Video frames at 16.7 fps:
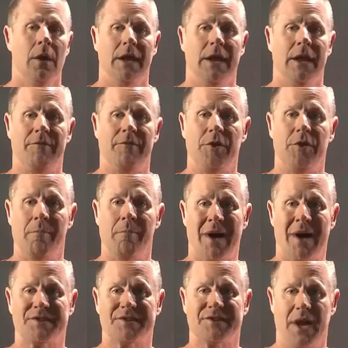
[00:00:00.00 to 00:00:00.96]
If you
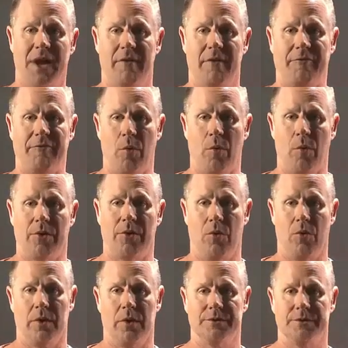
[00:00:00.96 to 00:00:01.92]
must have 4
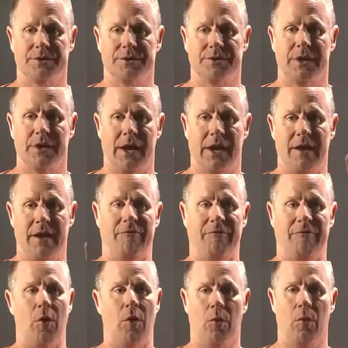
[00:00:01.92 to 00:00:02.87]
doors and a
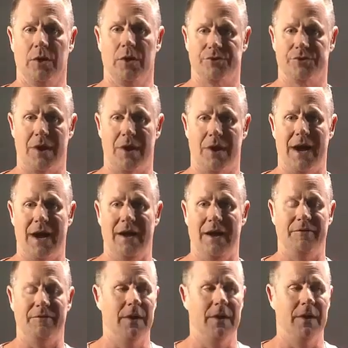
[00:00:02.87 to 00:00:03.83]
4-wheel
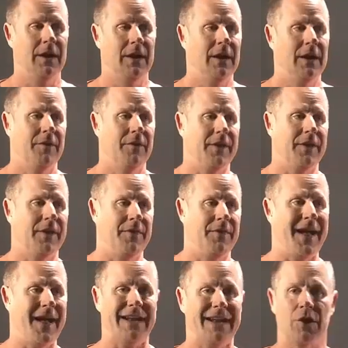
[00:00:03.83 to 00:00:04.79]
drive,
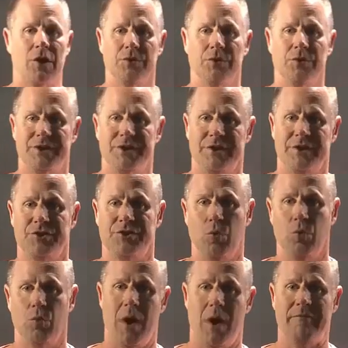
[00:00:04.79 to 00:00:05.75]
then that goes
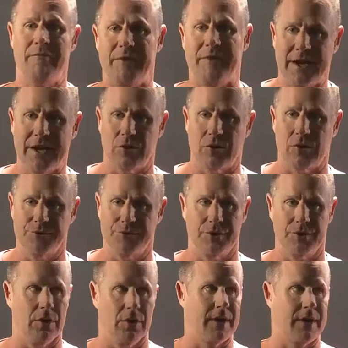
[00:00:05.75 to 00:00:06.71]
into what vehicles
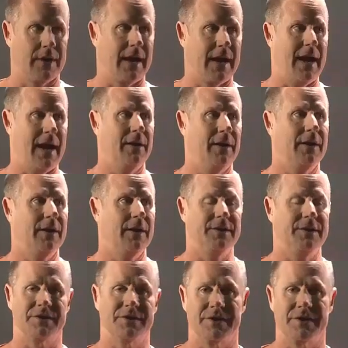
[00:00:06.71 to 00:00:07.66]
you're looking at.
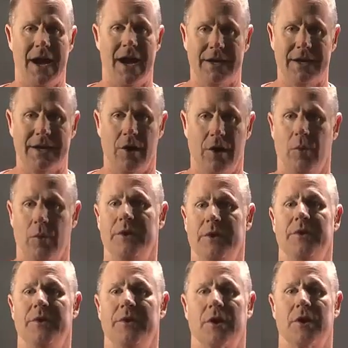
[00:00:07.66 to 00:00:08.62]
It does not go
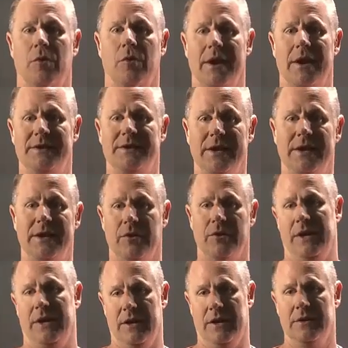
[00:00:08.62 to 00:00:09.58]
into the
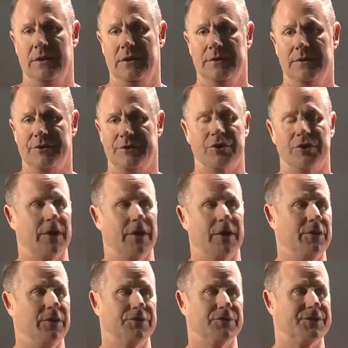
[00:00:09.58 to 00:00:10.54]
criteria that you're going
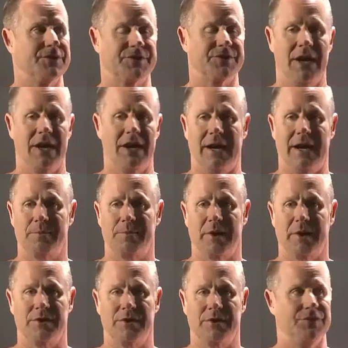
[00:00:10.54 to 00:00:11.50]
to use to select,
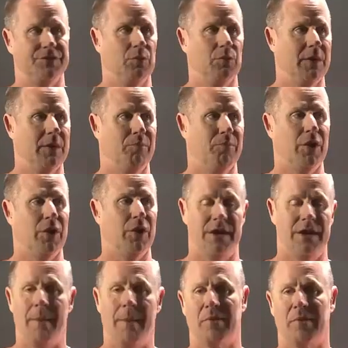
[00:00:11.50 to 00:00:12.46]
because you wouldn't put
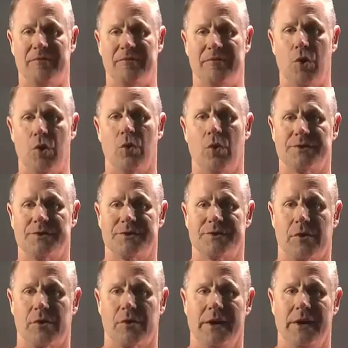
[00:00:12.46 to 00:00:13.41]
number of doors
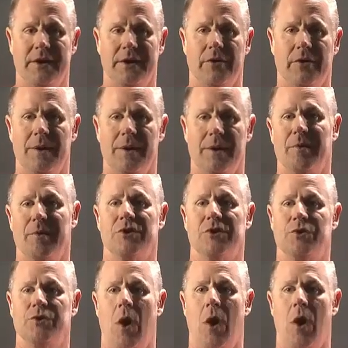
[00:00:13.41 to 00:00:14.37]
as a criteria
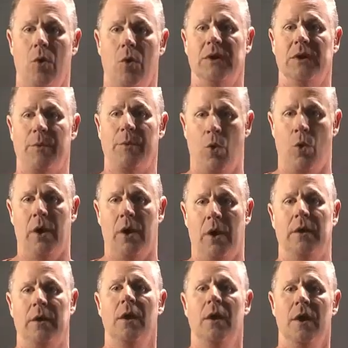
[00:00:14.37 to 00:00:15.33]
because you only
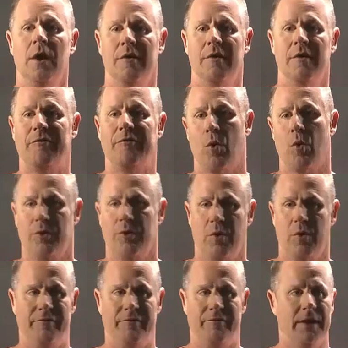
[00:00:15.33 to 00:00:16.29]
want
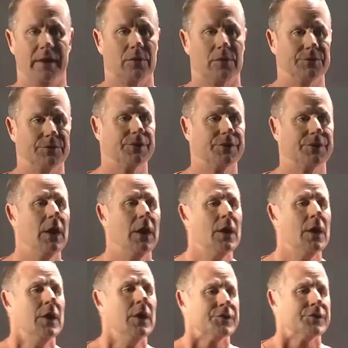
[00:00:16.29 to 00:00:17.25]
4-door vehicles.
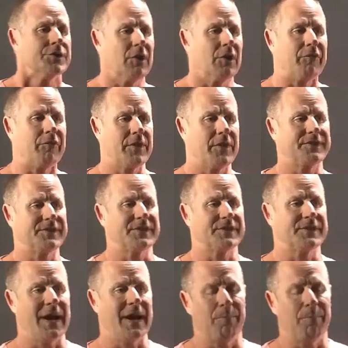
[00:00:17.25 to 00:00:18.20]
So for this
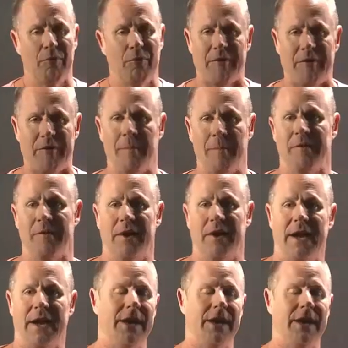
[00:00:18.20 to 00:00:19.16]
example, family
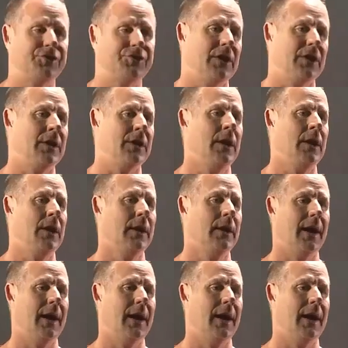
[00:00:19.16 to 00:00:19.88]
vacation,